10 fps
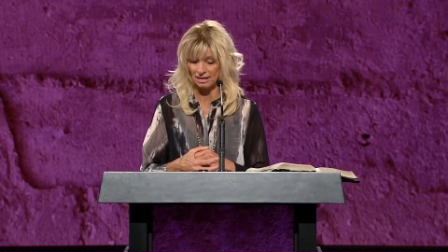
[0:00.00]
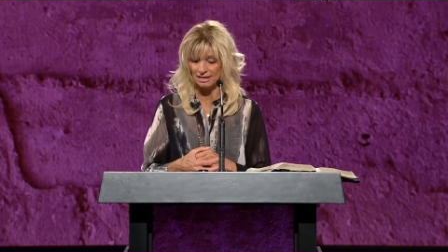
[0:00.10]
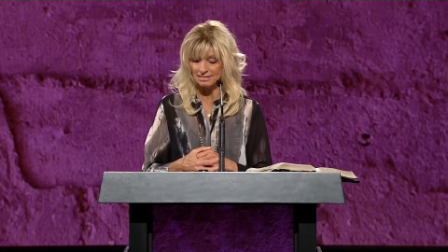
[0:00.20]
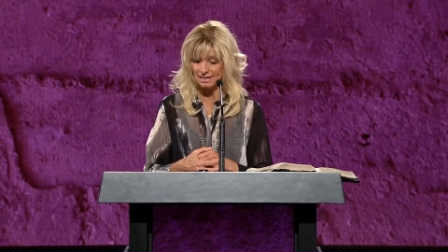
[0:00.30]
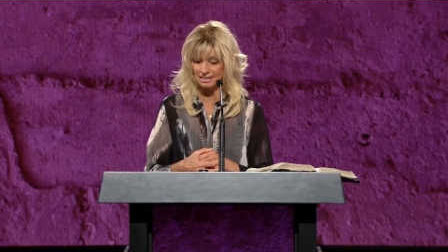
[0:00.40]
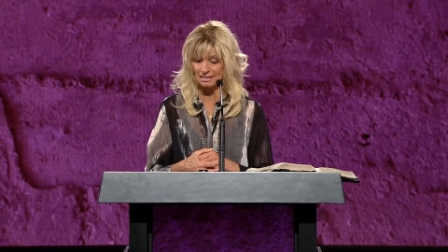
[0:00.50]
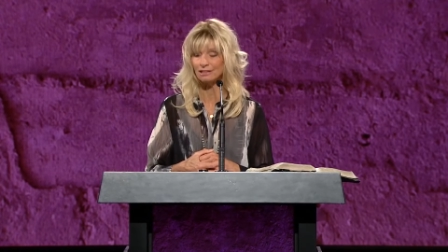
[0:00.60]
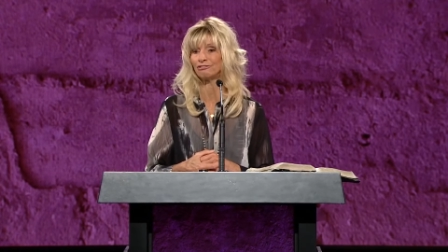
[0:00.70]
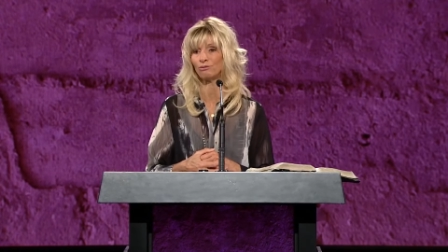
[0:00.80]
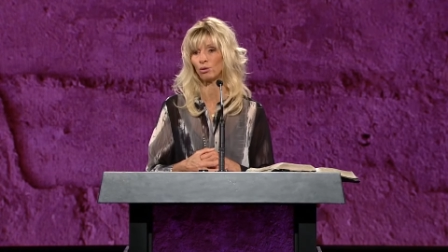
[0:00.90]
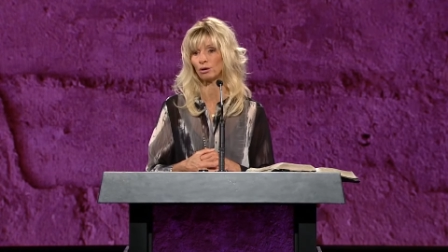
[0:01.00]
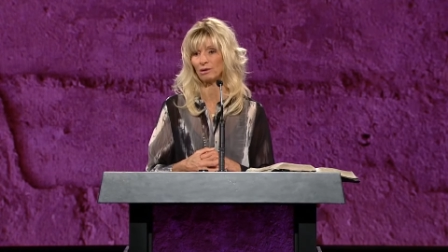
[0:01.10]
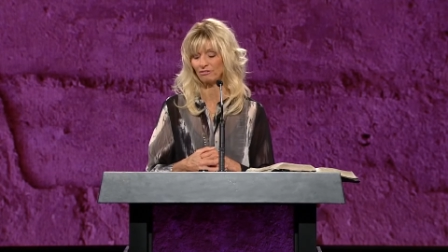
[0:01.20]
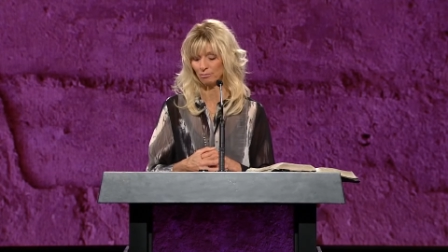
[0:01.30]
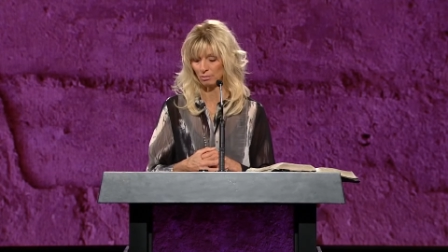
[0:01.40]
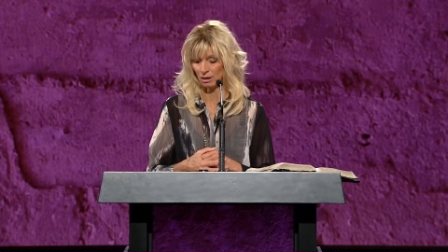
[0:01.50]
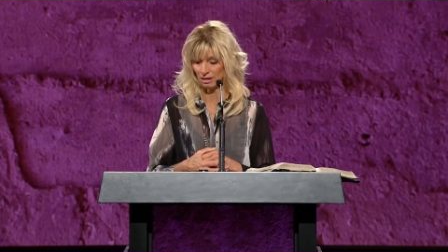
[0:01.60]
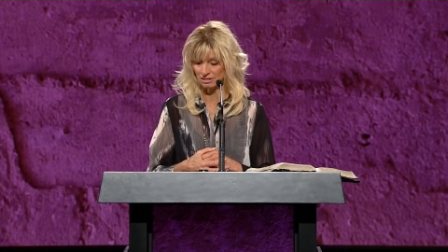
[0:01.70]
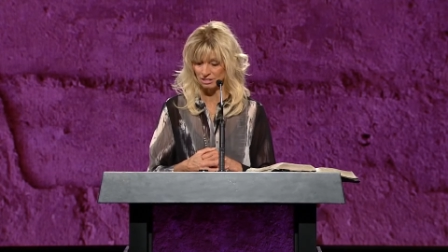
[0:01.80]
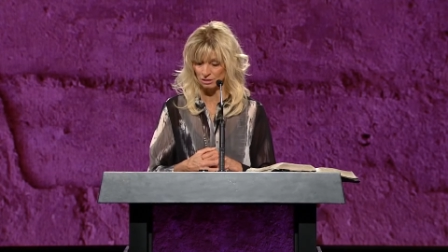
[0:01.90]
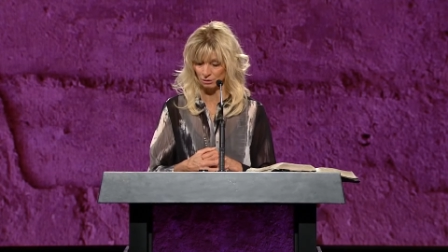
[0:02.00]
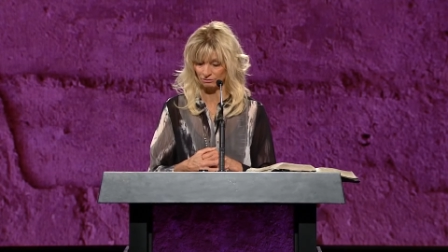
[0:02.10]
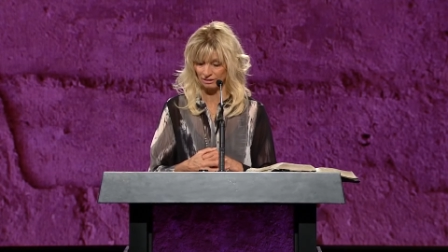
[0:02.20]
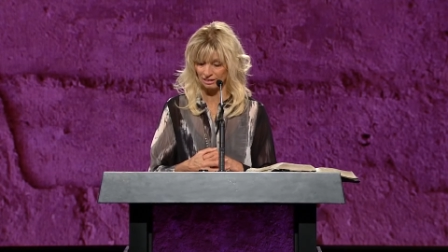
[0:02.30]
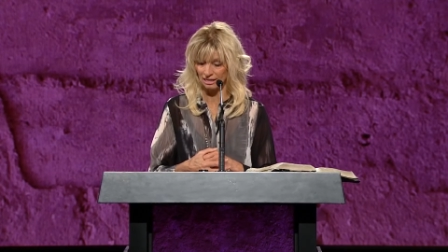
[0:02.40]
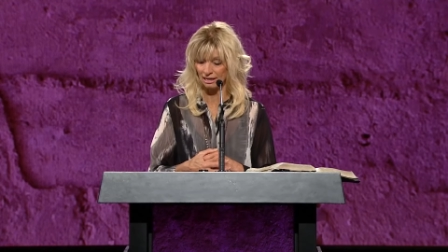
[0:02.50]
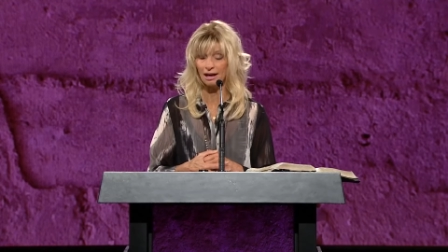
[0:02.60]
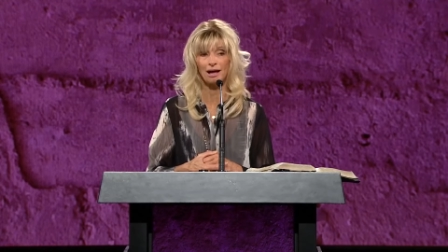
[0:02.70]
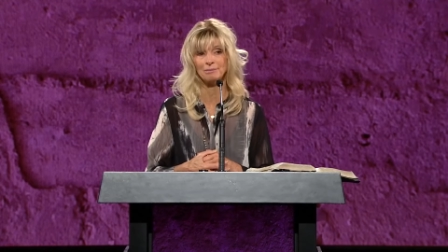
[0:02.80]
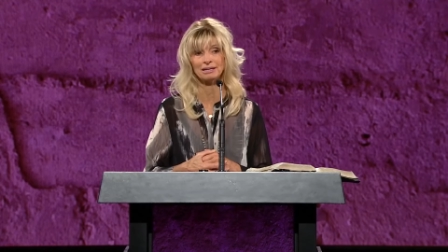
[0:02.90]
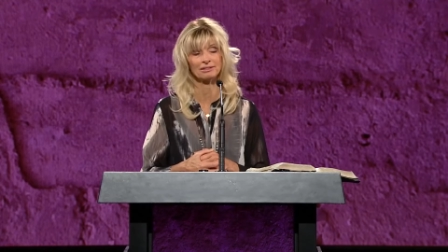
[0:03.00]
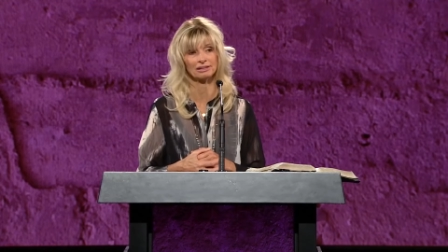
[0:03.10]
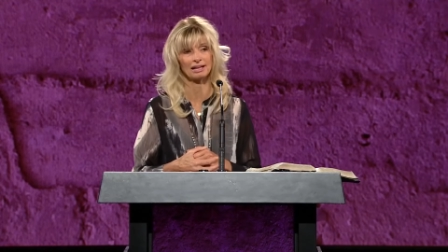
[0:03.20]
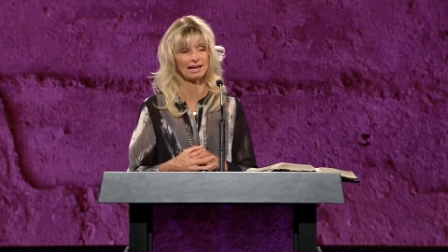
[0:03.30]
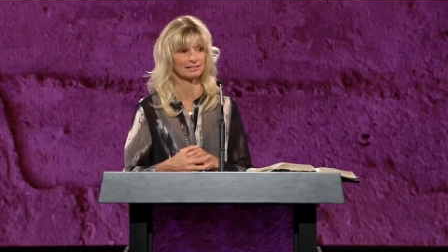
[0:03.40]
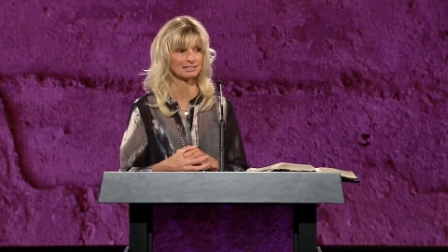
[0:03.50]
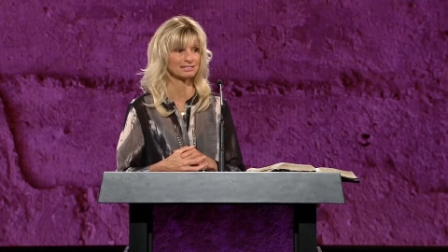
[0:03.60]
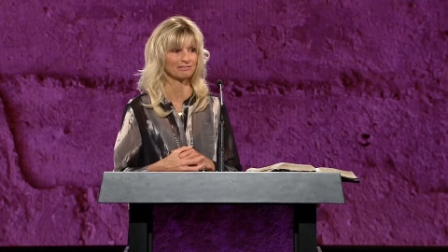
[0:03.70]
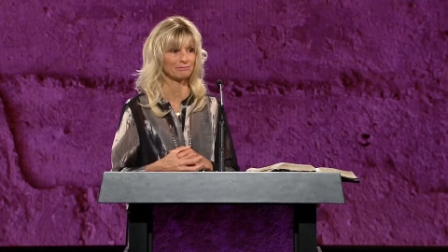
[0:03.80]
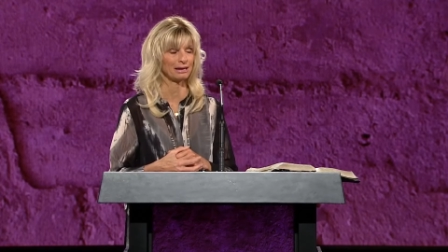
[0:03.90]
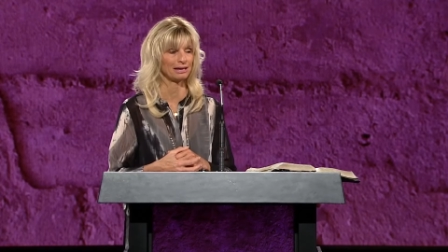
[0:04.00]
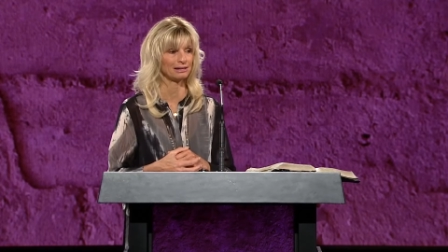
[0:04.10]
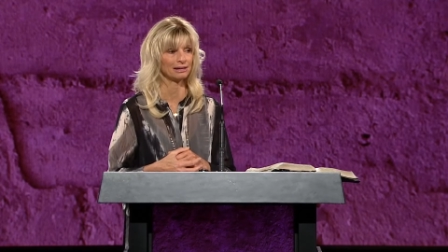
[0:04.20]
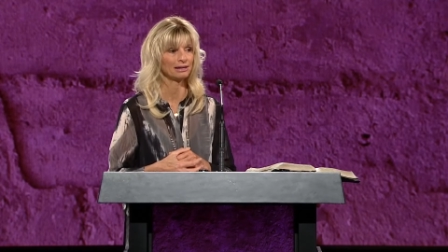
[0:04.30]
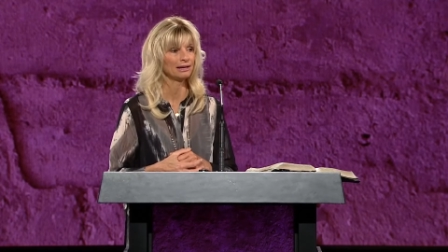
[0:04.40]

taking the form of a bondservant and coming in the likeness of men.